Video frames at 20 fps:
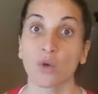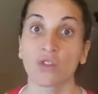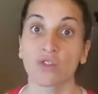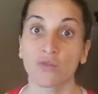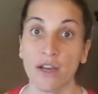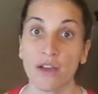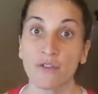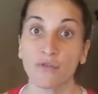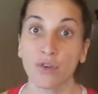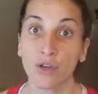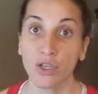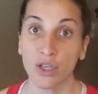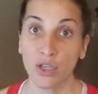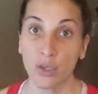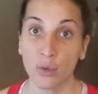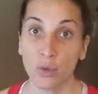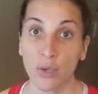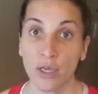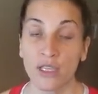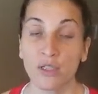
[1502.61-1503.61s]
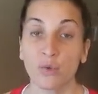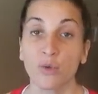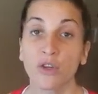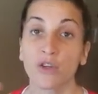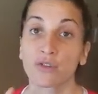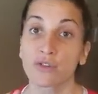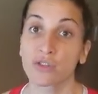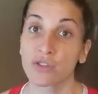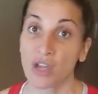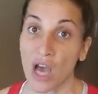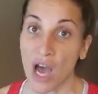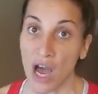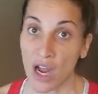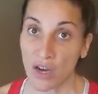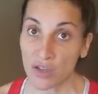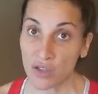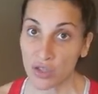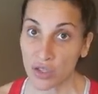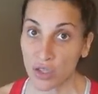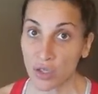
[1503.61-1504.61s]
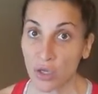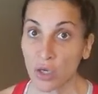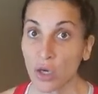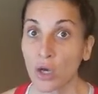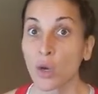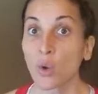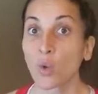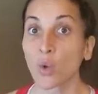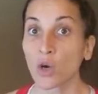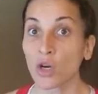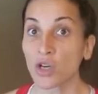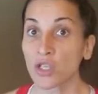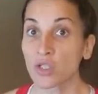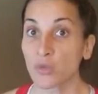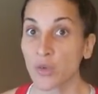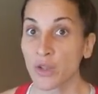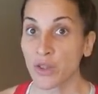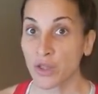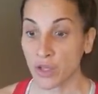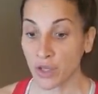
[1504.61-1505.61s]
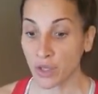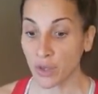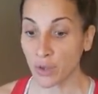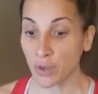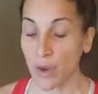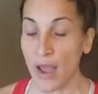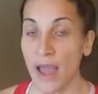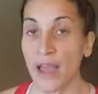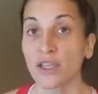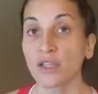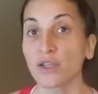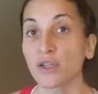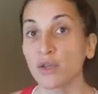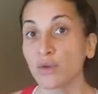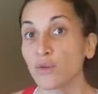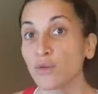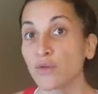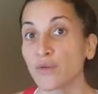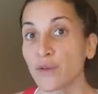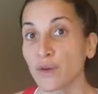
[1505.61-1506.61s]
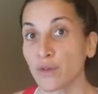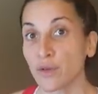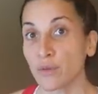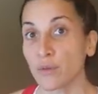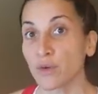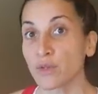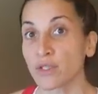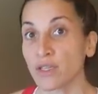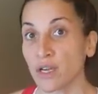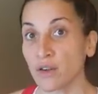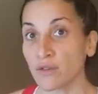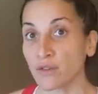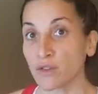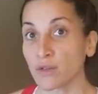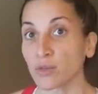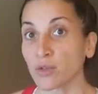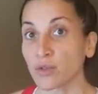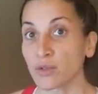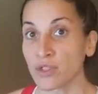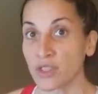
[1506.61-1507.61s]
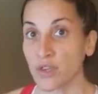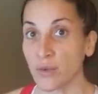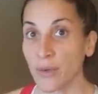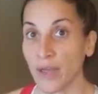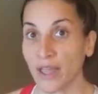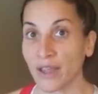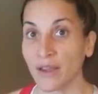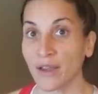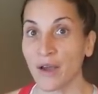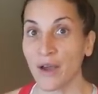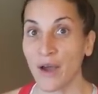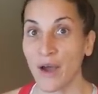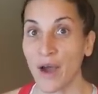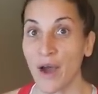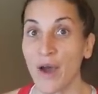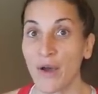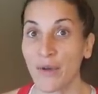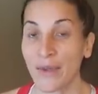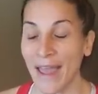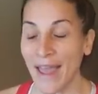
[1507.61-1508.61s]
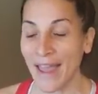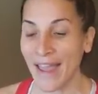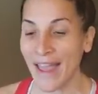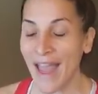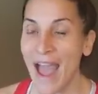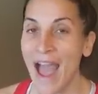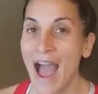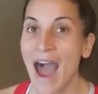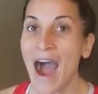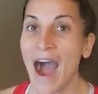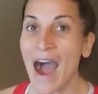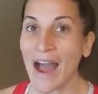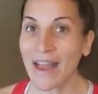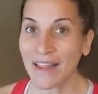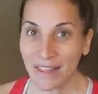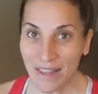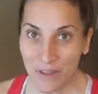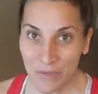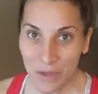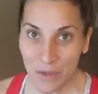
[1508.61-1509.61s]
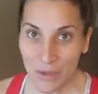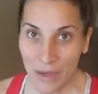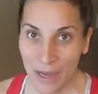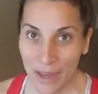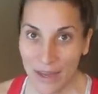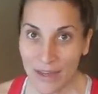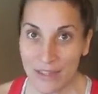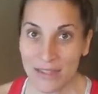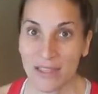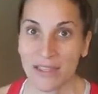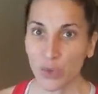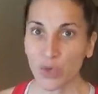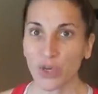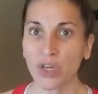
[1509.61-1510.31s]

What's right for you is what your doctor works with you and you feel the most comfortable doing. Okay. I love you guys.